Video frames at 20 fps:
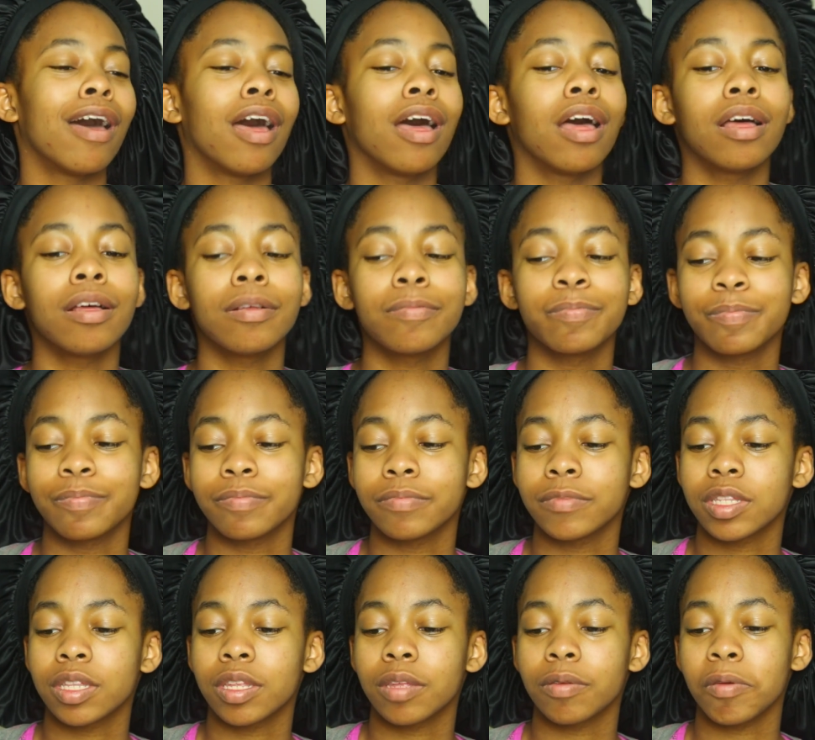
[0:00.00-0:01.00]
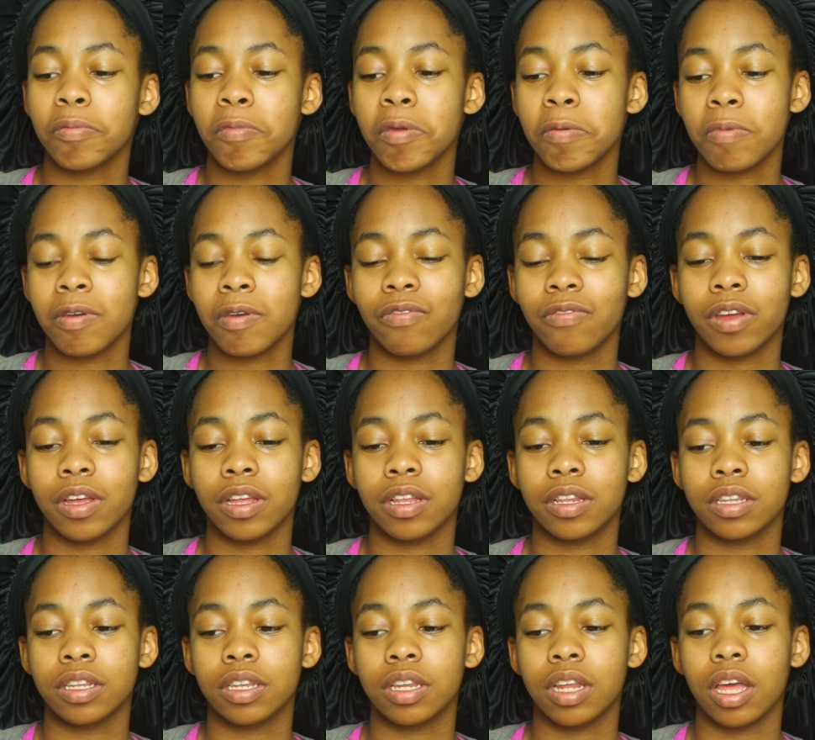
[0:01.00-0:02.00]
But me
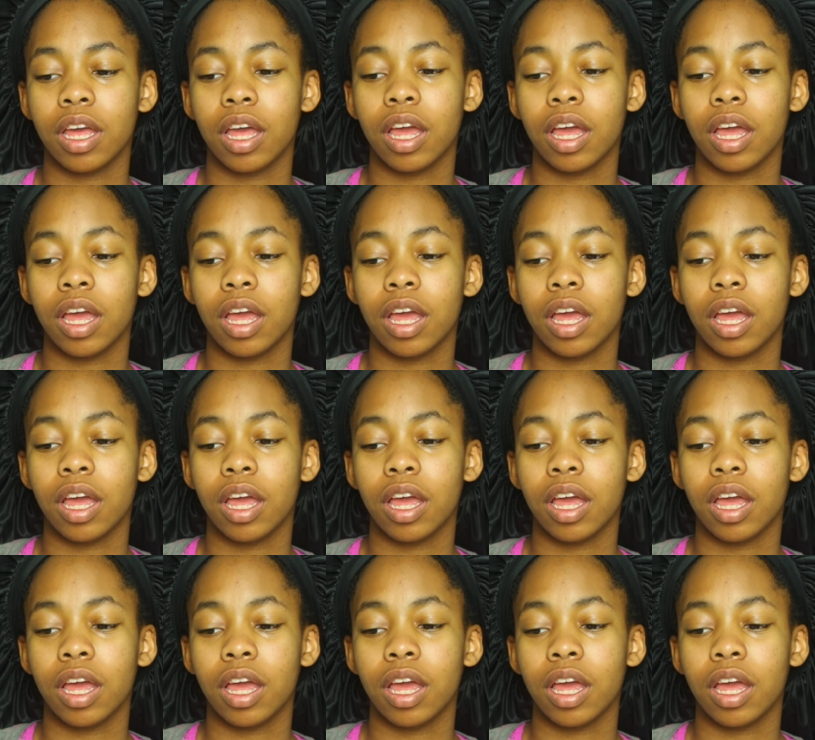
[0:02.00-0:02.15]
friend,